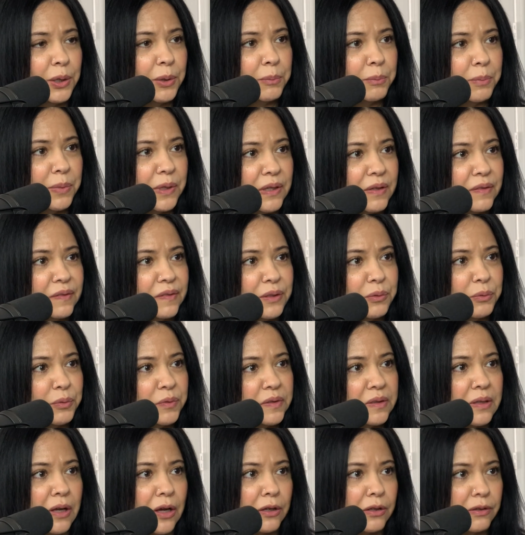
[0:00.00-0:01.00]
because it
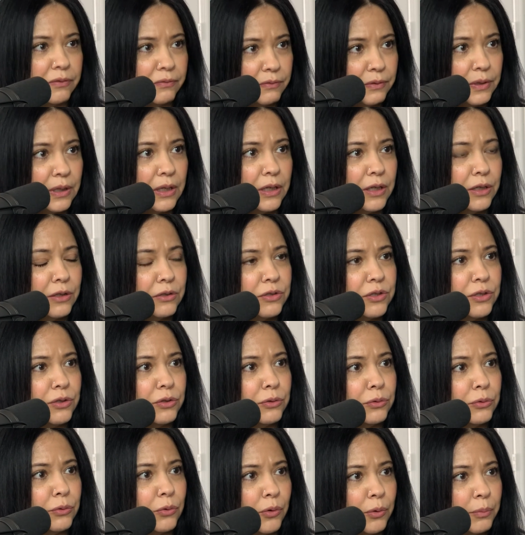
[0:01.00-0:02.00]
was not convenient to
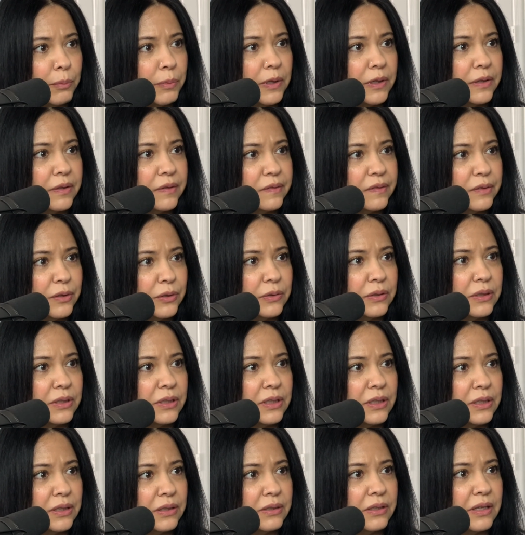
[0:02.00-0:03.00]
you, or because you
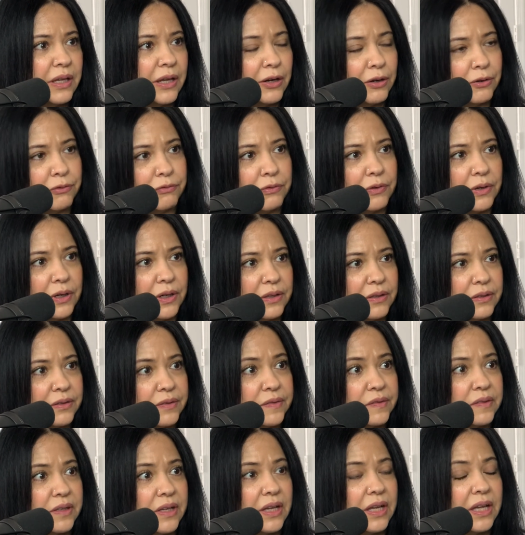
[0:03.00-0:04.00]
didn't care for
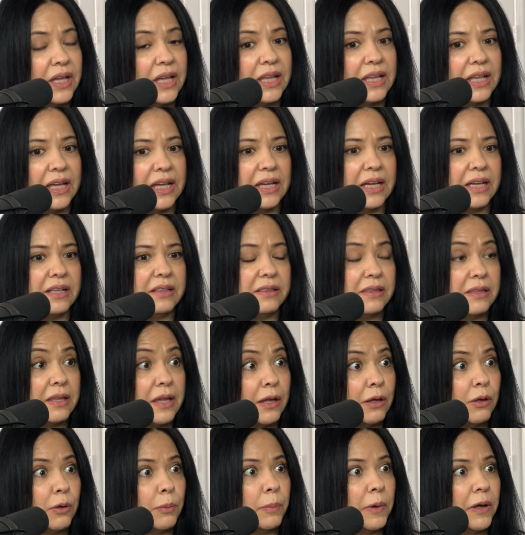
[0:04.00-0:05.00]
others. Like, I
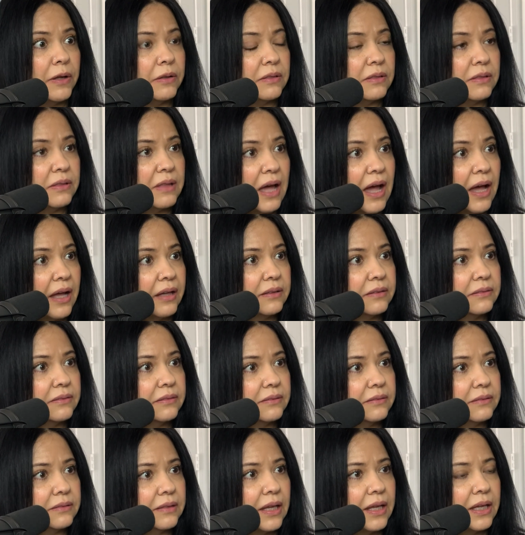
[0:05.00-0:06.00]
think about that.
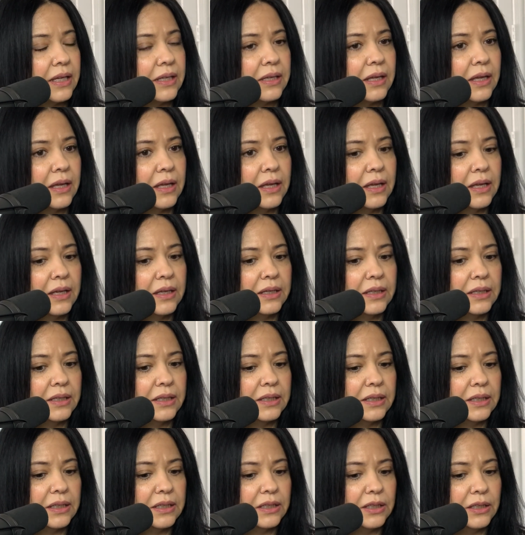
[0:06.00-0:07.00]
Like,
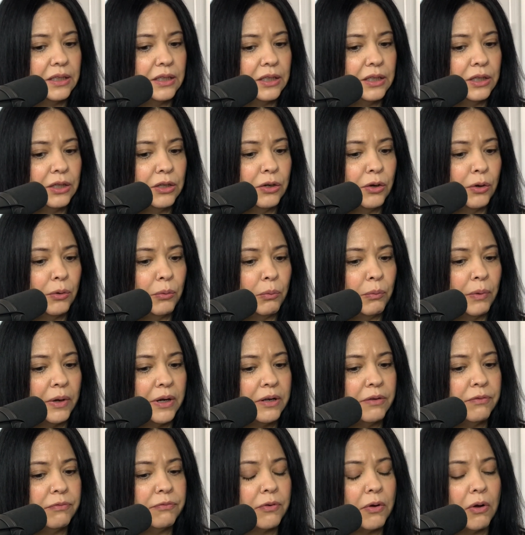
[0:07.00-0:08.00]
what
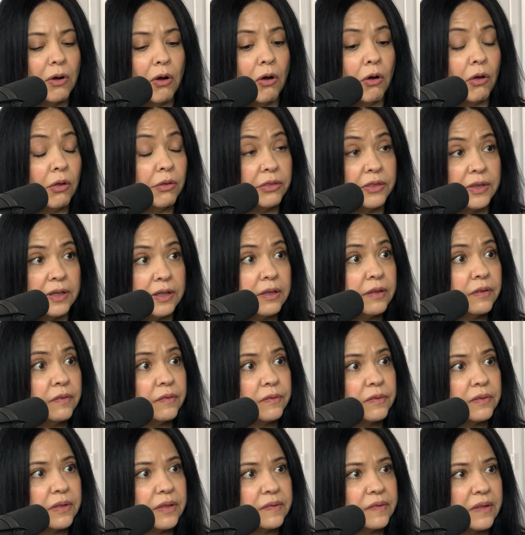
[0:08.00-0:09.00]
if all
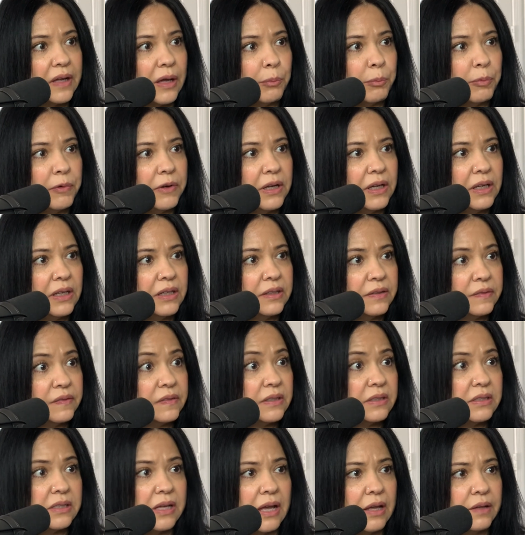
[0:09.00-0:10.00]
this that's happening, it's
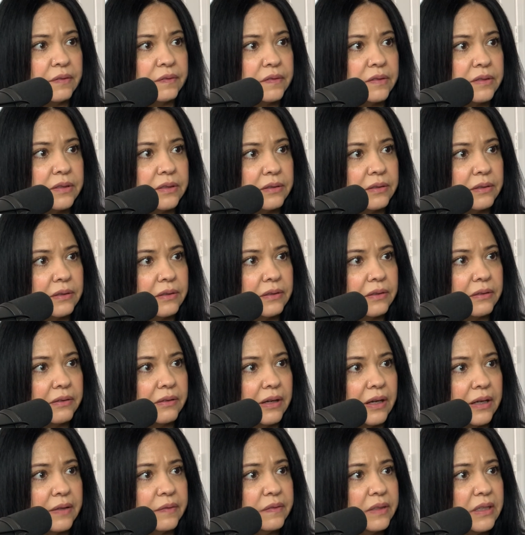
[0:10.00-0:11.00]
a test?
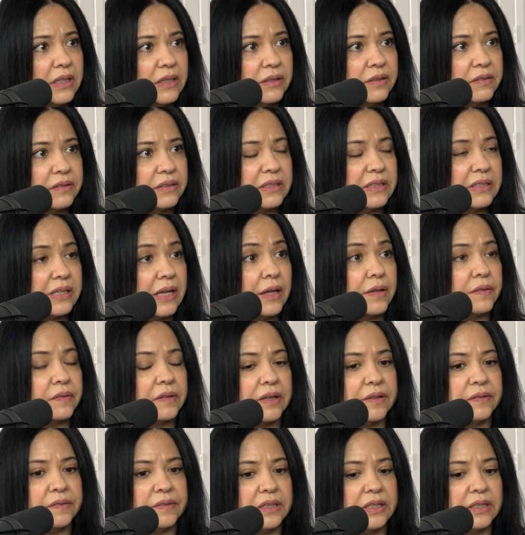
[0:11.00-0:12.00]
I see it as a test.
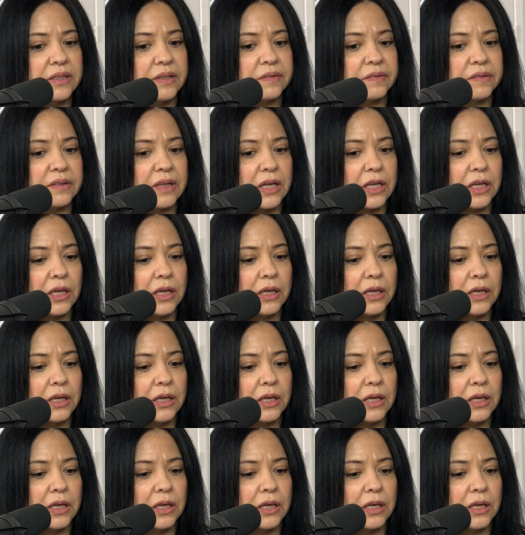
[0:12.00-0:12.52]
I see it as like...